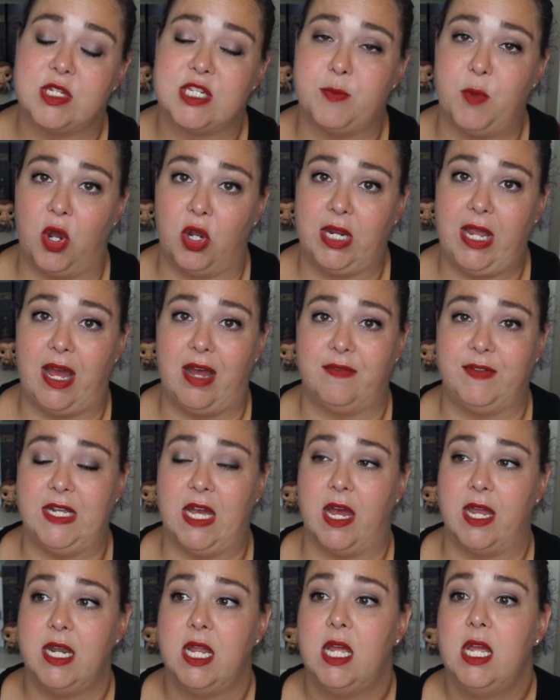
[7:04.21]
Small
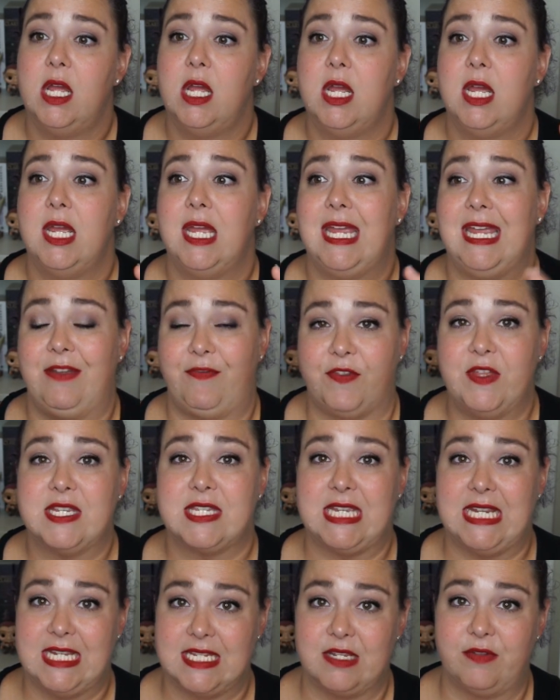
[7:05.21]
caveat, if
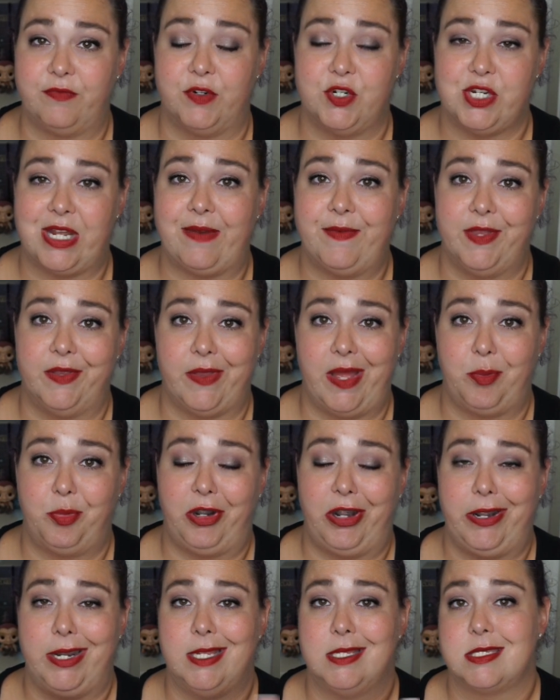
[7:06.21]
this isn't for Job and the
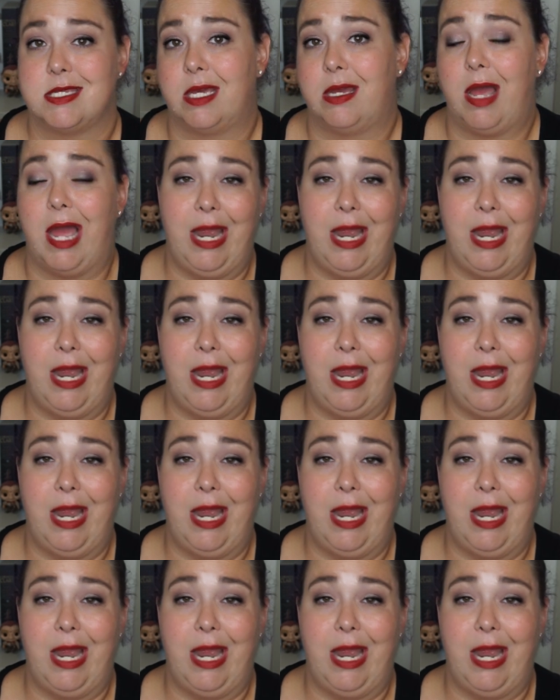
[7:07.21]
Librarians,